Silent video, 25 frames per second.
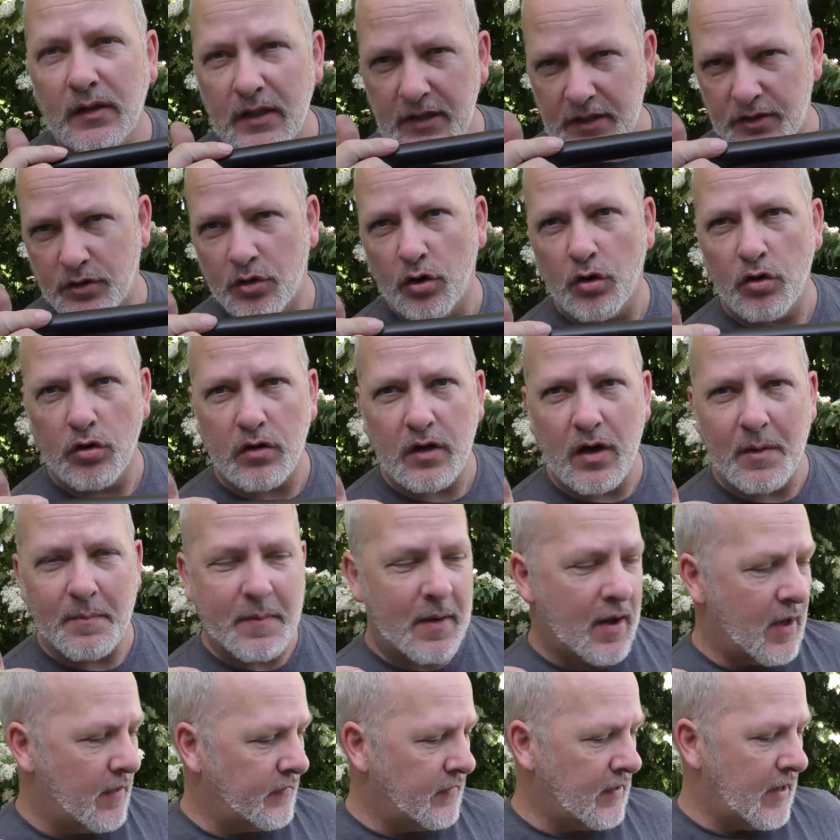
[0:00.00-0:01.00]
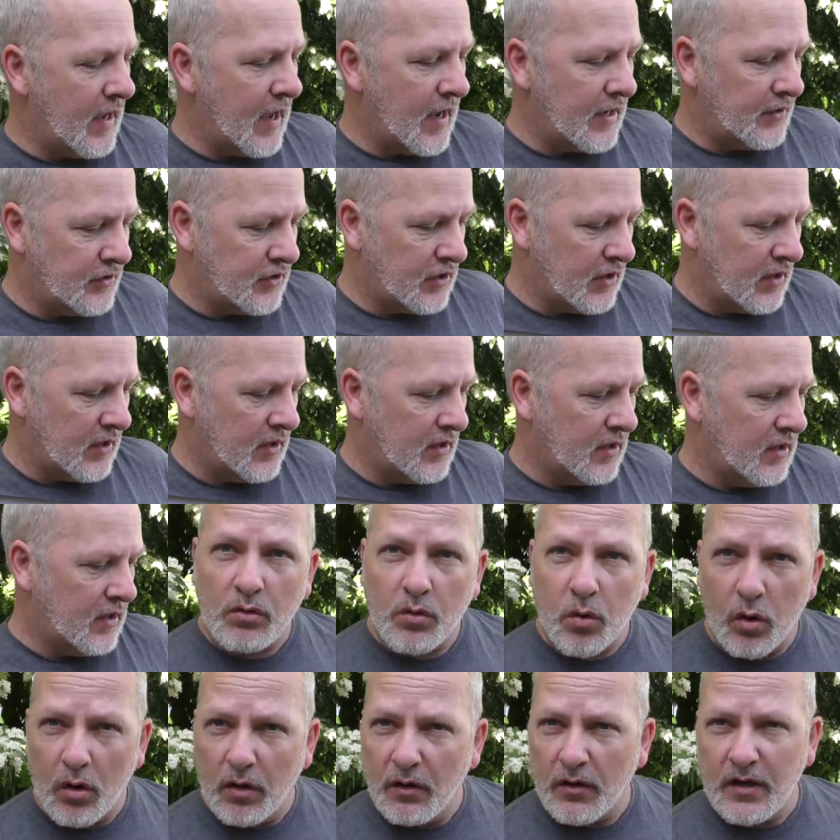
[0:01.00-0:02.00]
Let's talk about the edger.
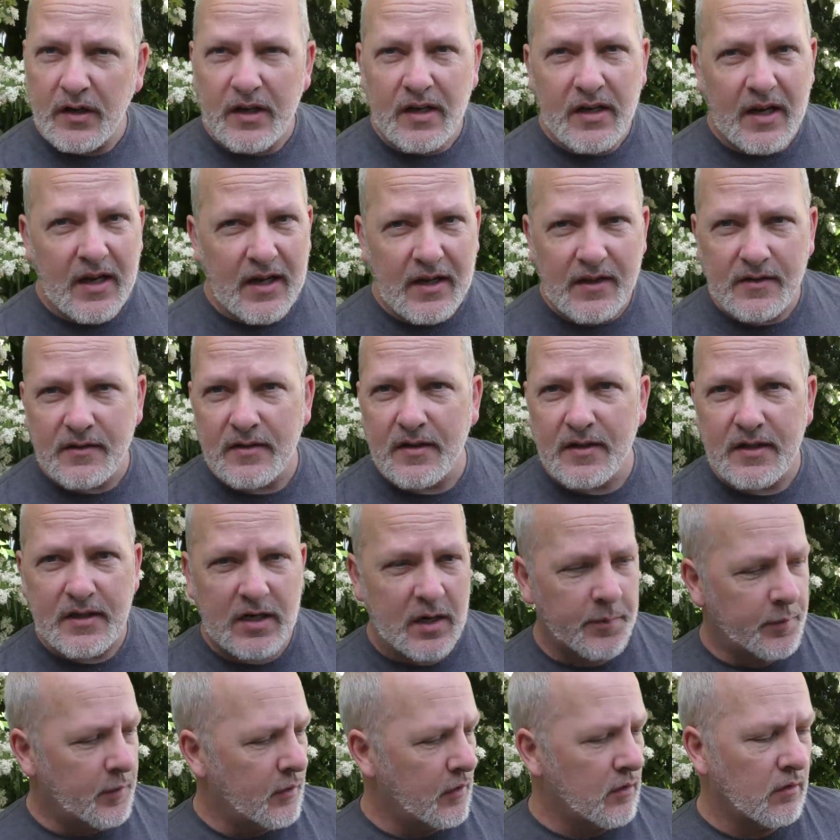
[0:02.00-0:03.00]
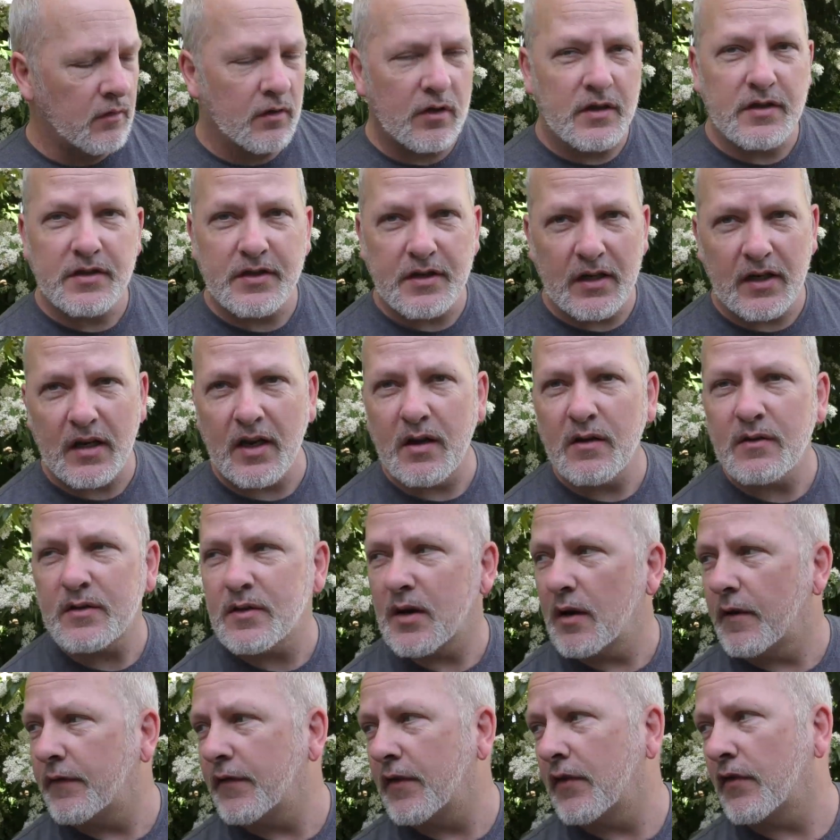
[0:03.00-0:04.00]
Quality is typical Ozito,
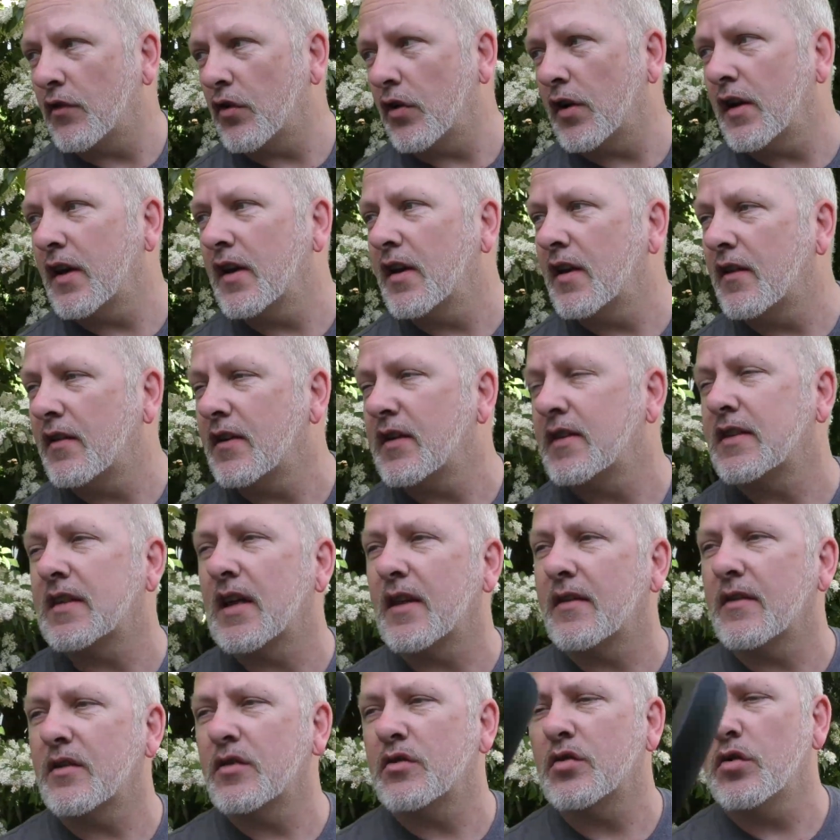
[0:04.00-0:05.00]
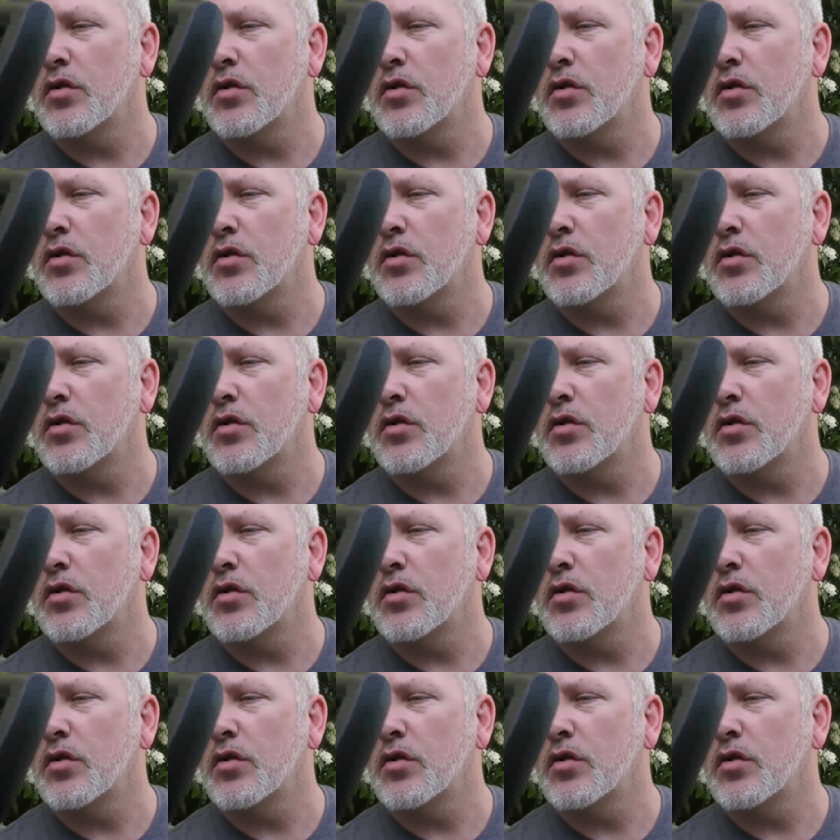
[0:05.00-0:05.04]
so if you've got any of these other